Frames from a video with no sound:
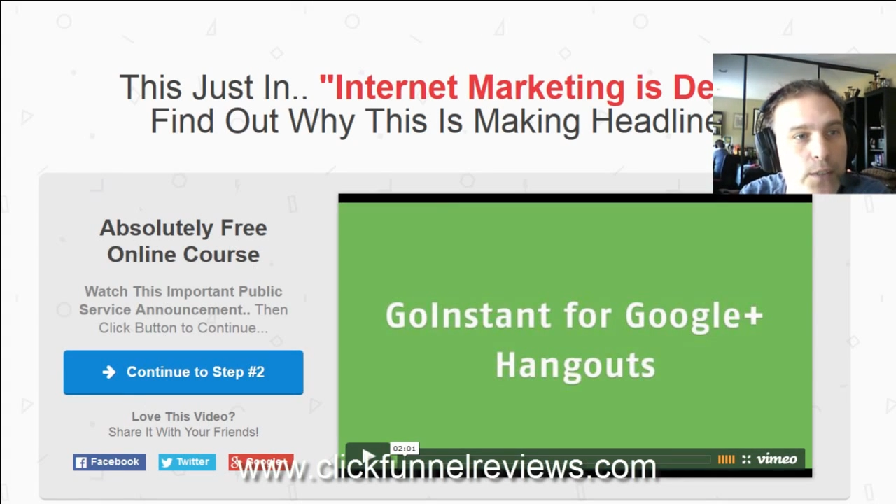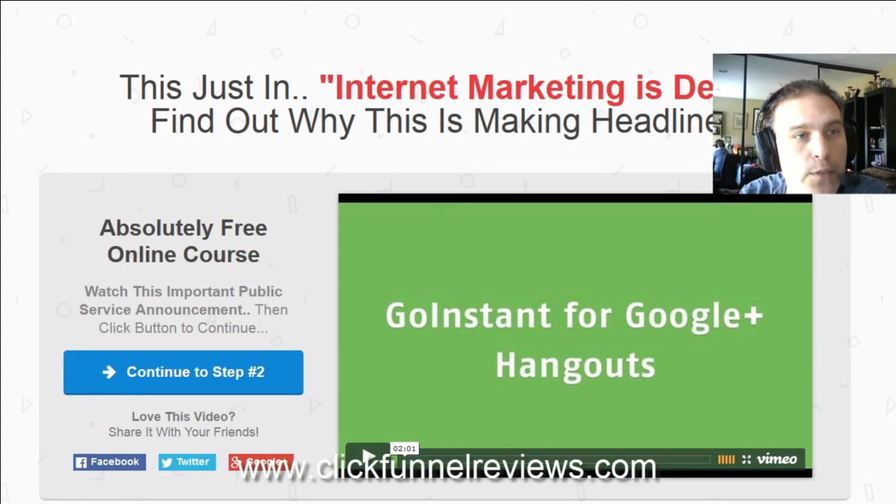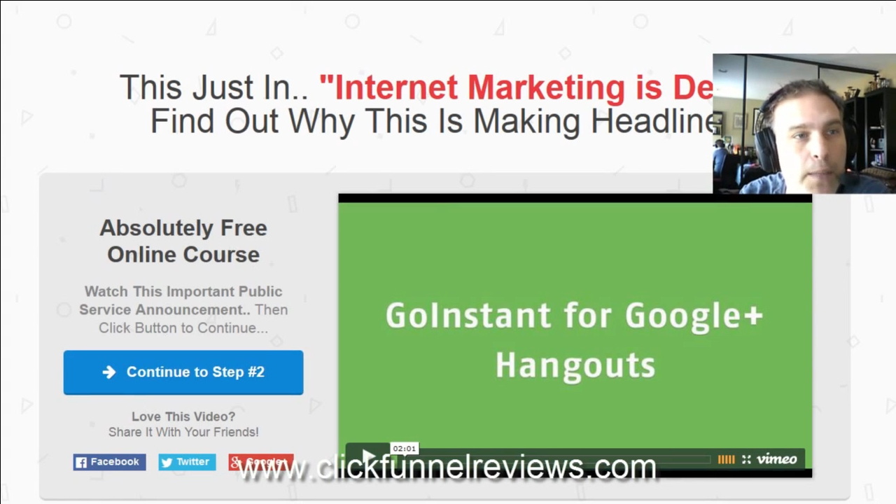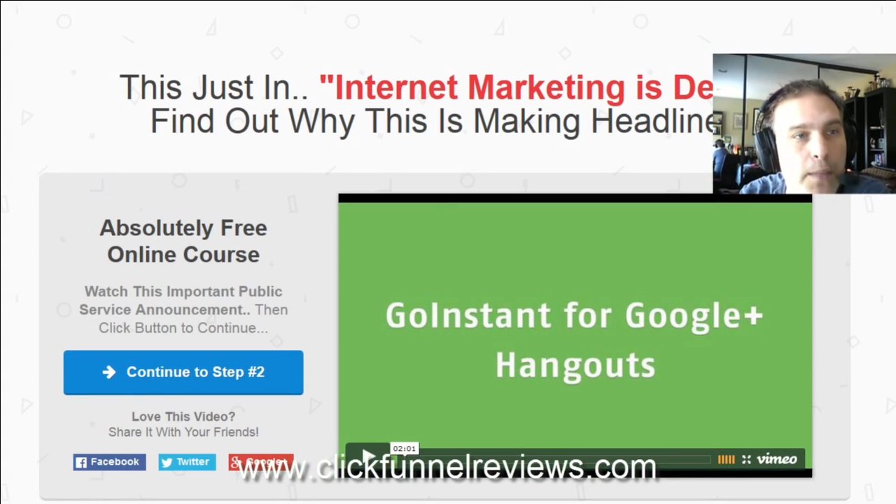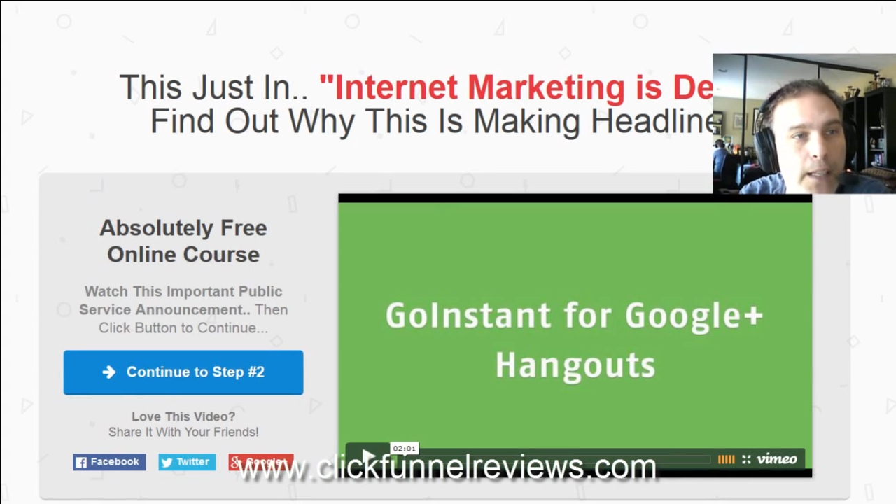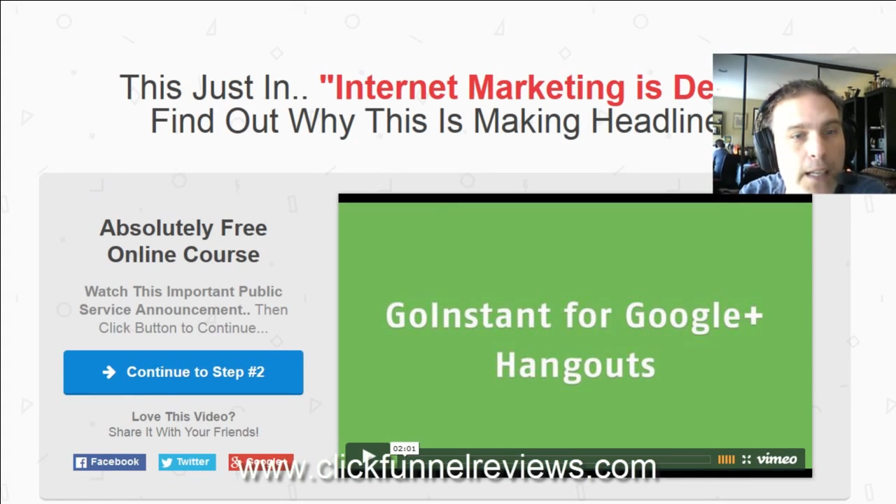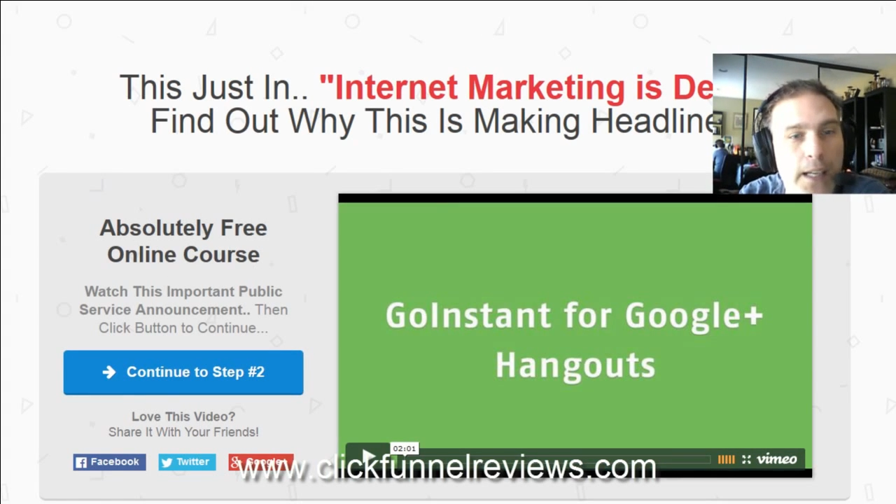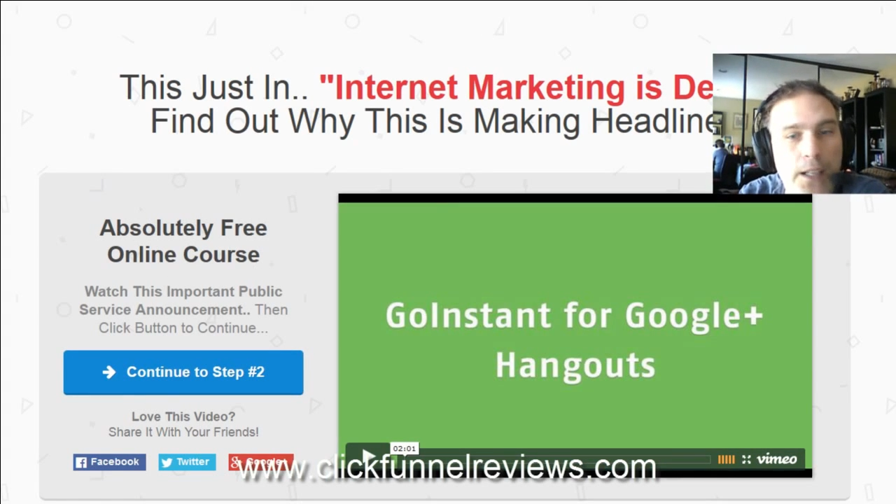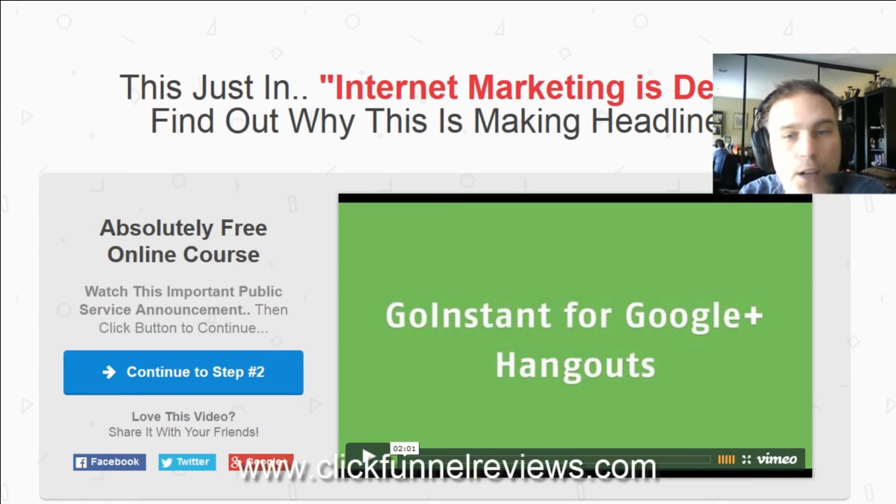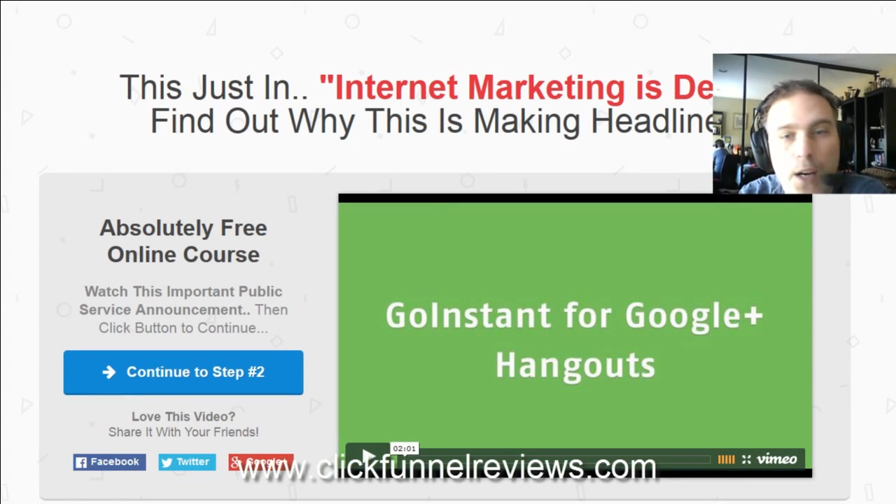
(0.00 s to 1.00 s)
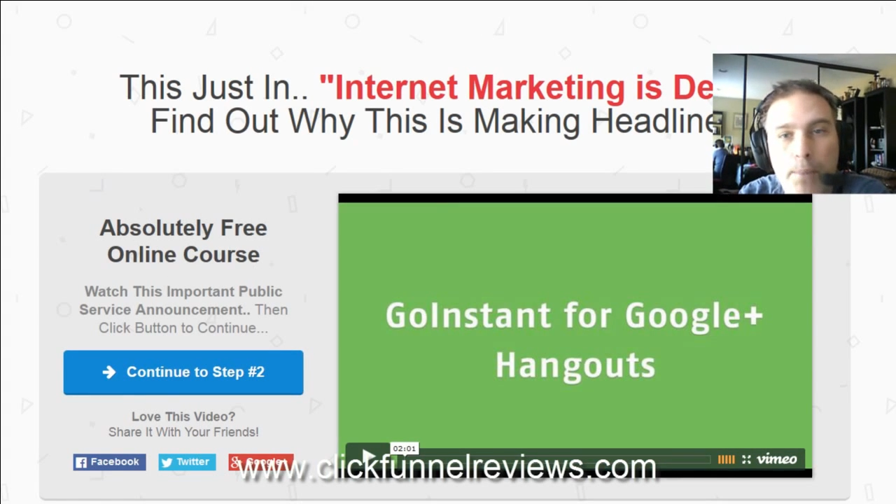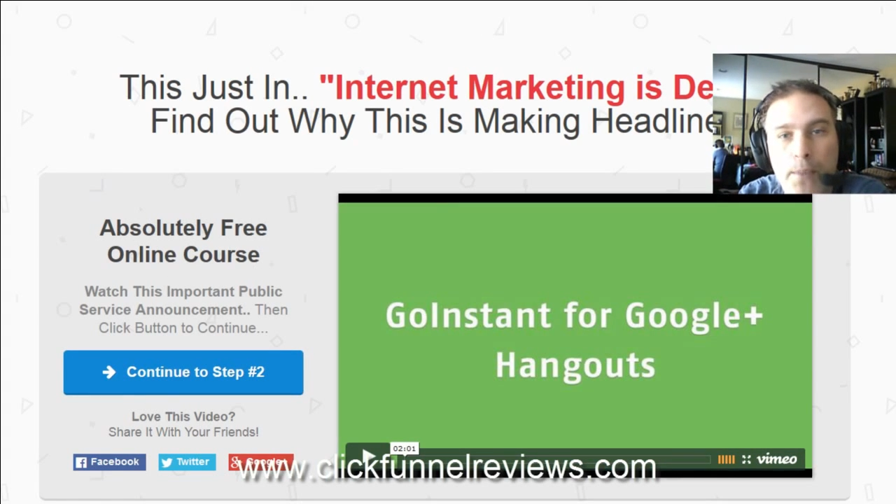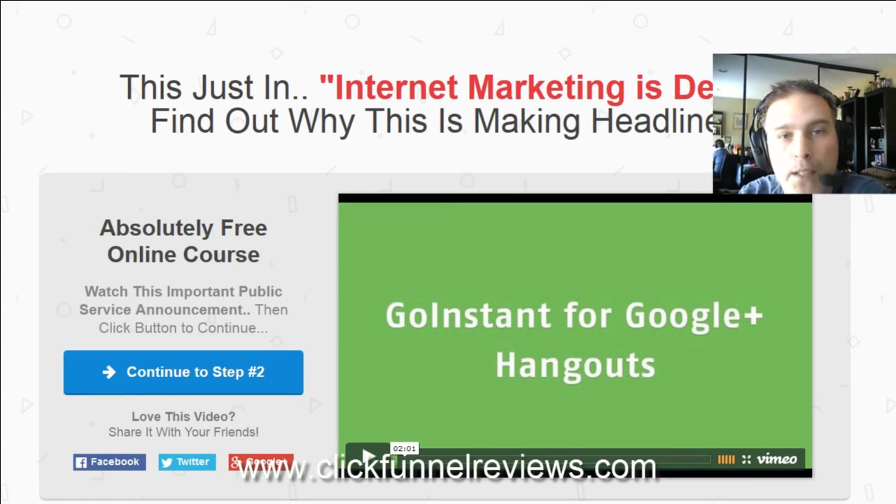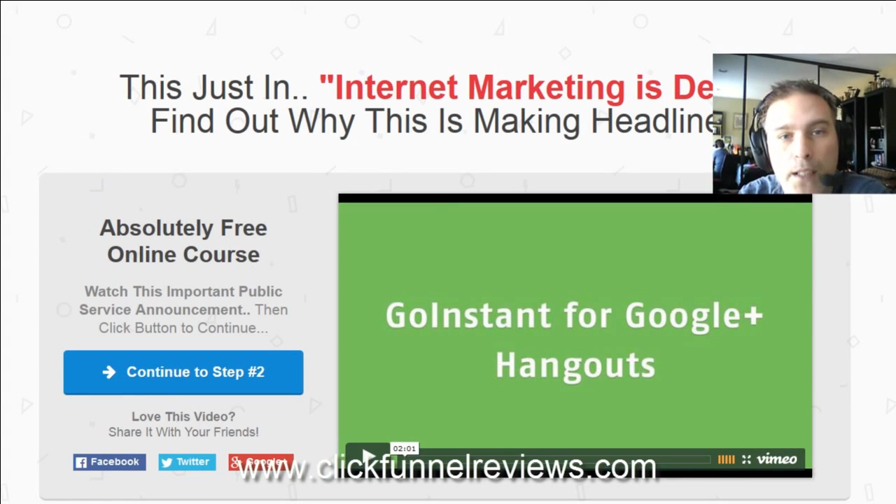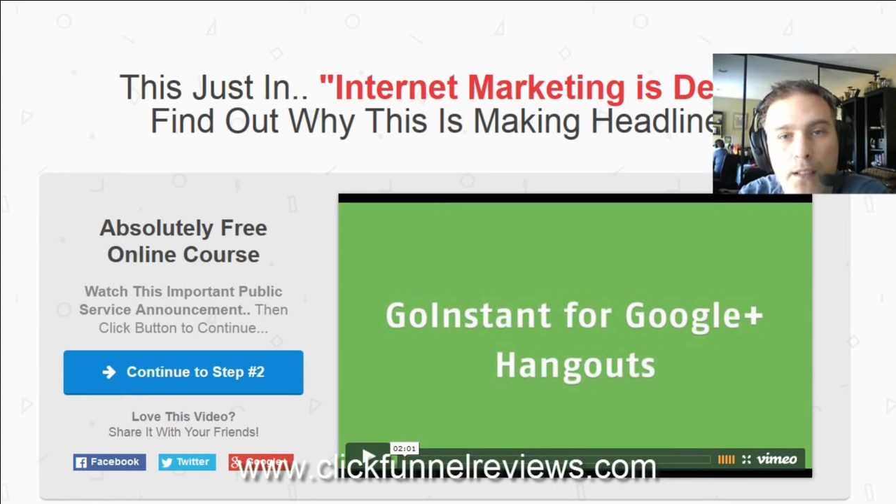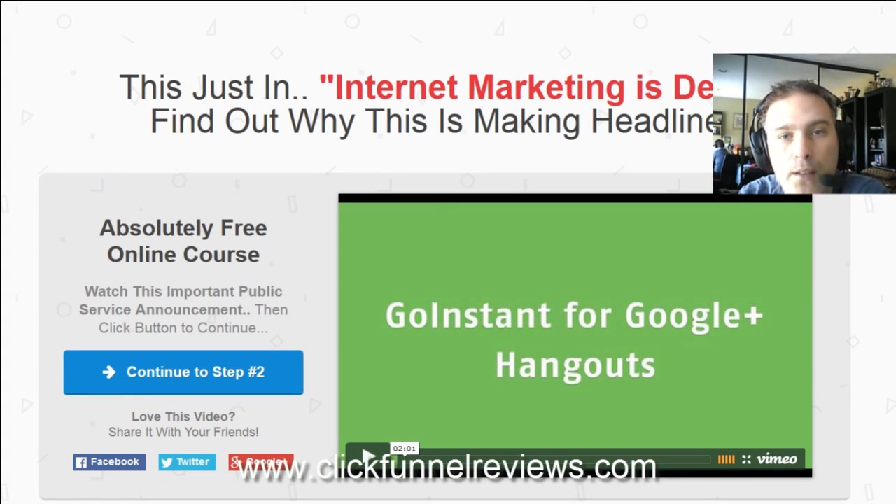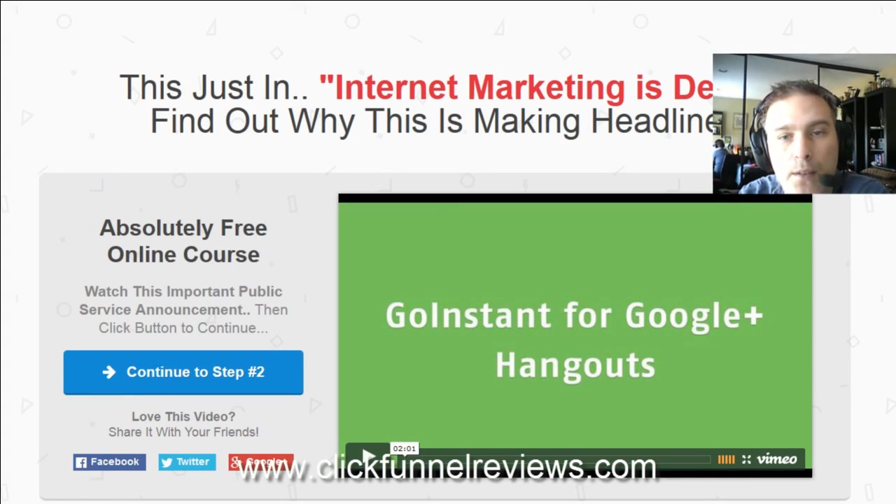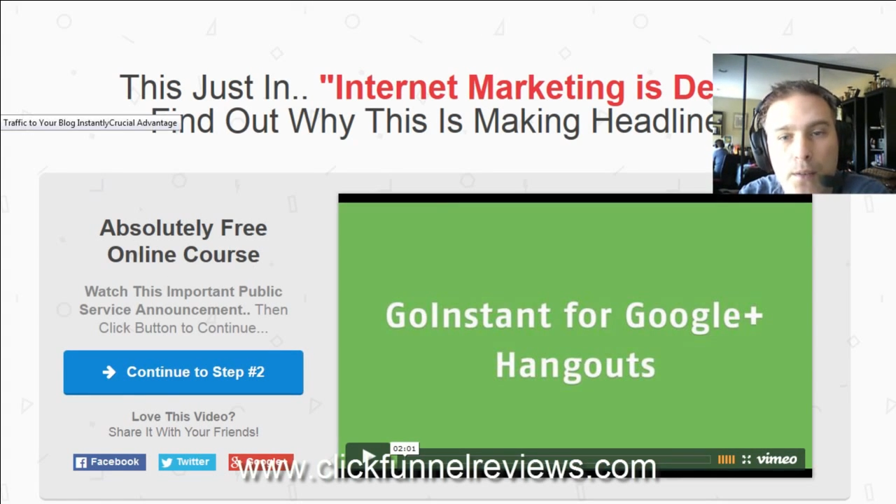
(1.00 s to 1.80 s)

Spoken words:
for me an opt-in